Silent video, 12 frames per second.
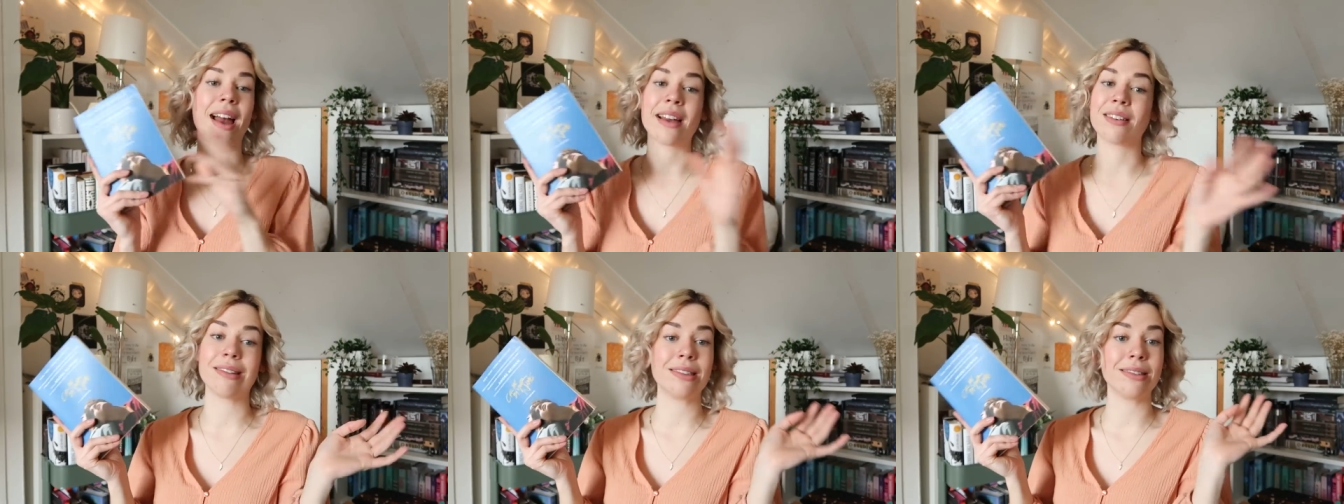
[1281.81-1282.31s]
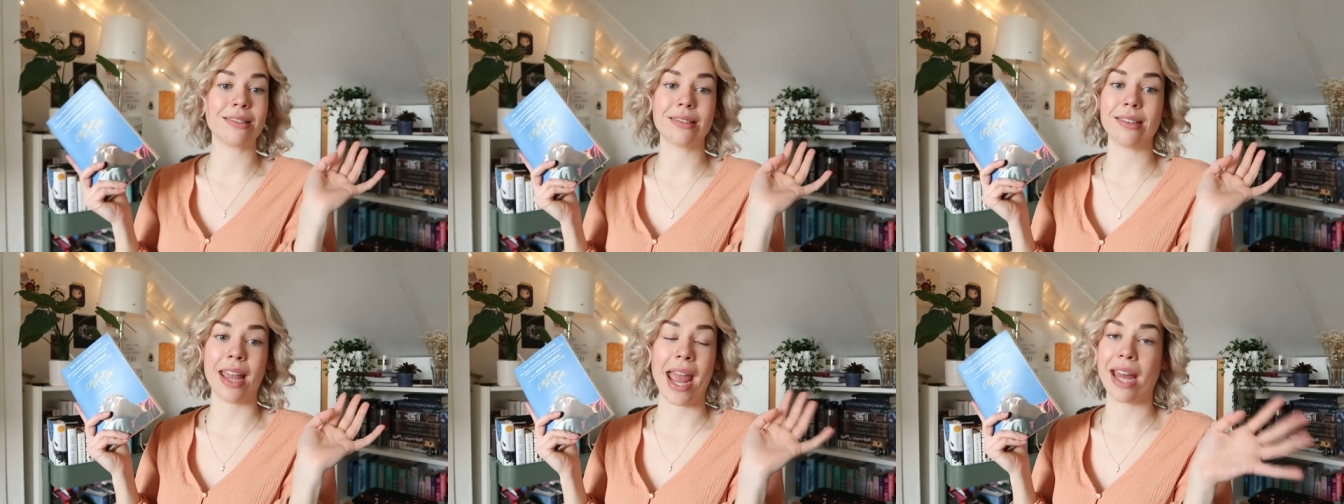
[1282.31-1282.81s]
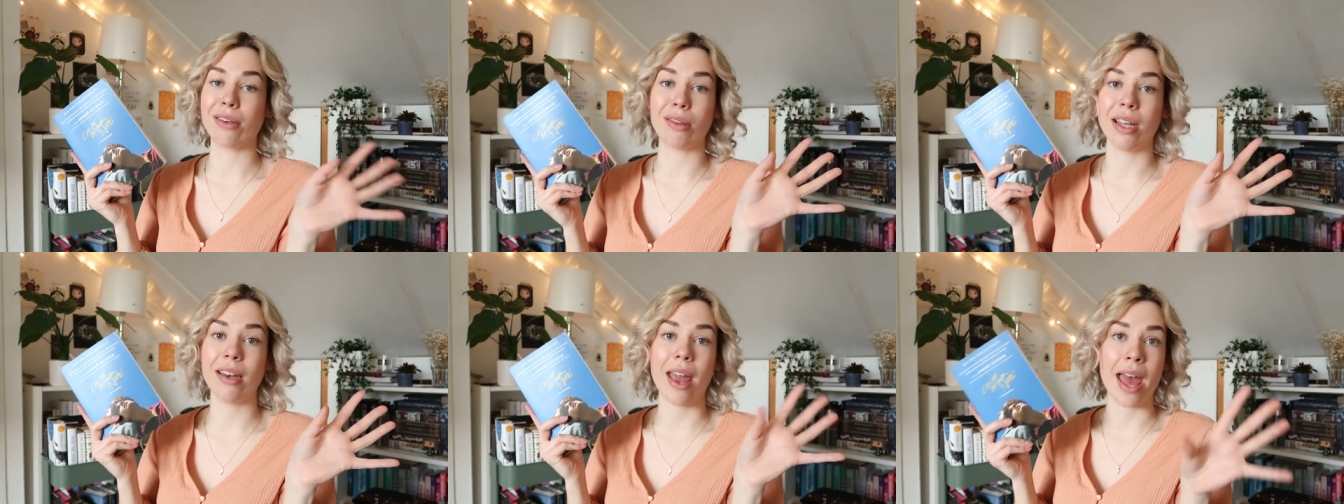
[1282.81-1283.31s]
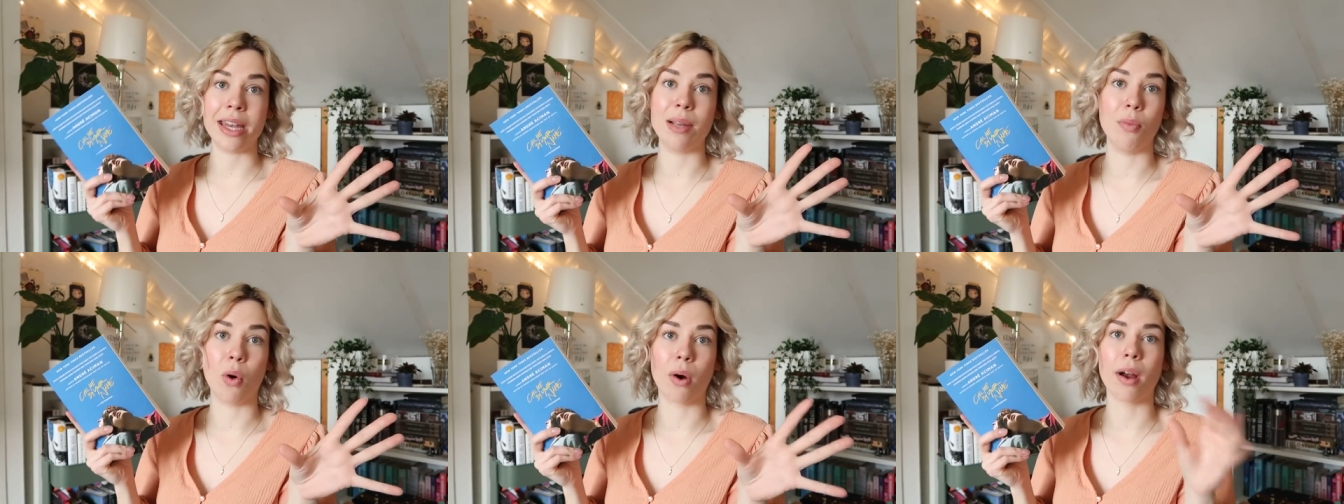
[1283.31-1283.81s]
I couldn't handle it
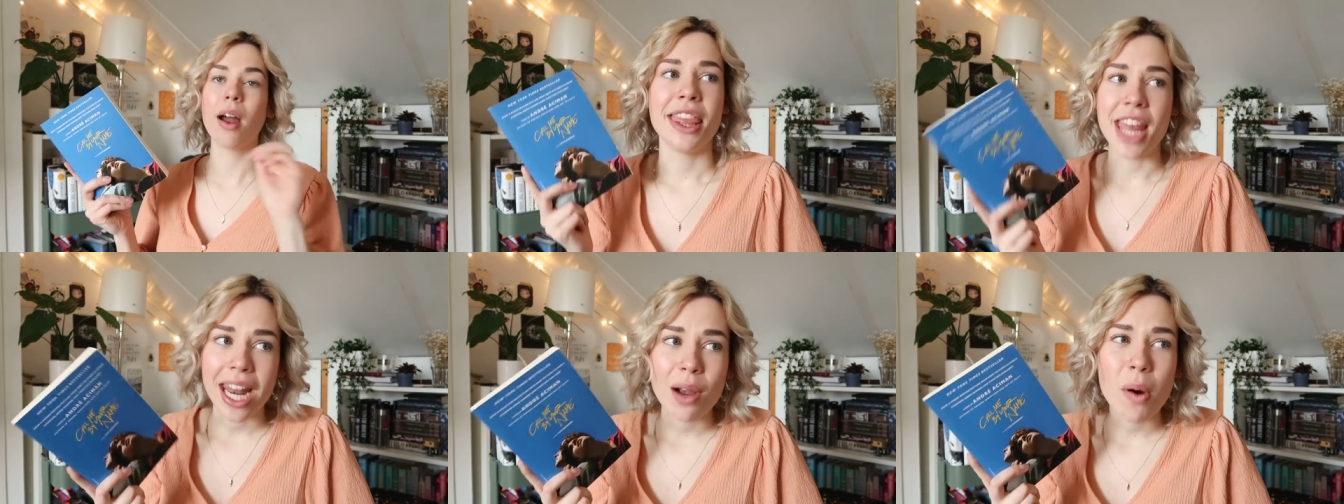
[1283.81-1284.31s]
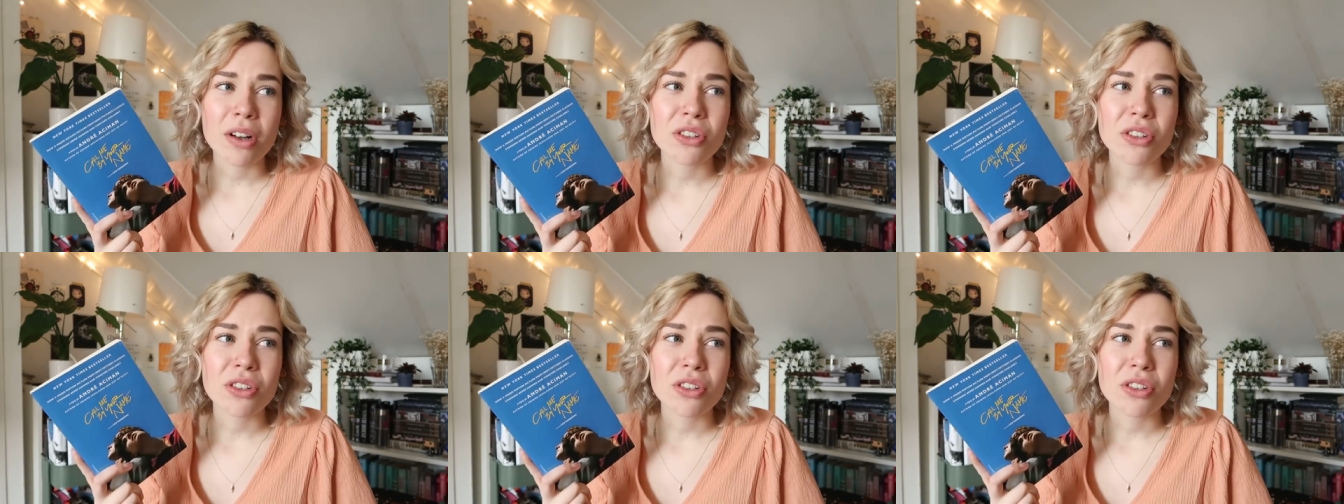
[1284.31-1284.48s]
anymore. Then I